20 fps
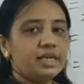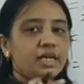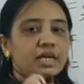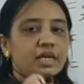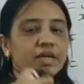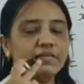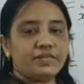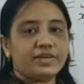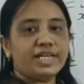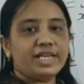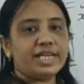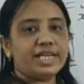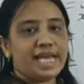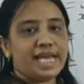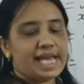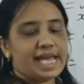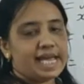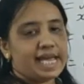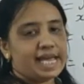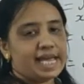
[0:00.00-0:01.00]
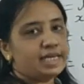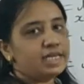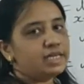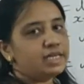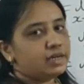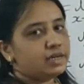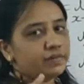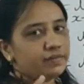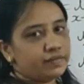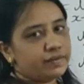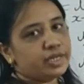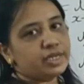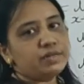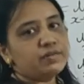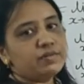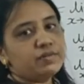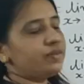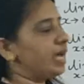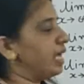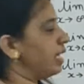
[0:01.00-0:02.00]
will add one
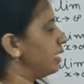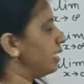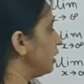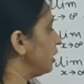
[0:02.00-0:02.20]
value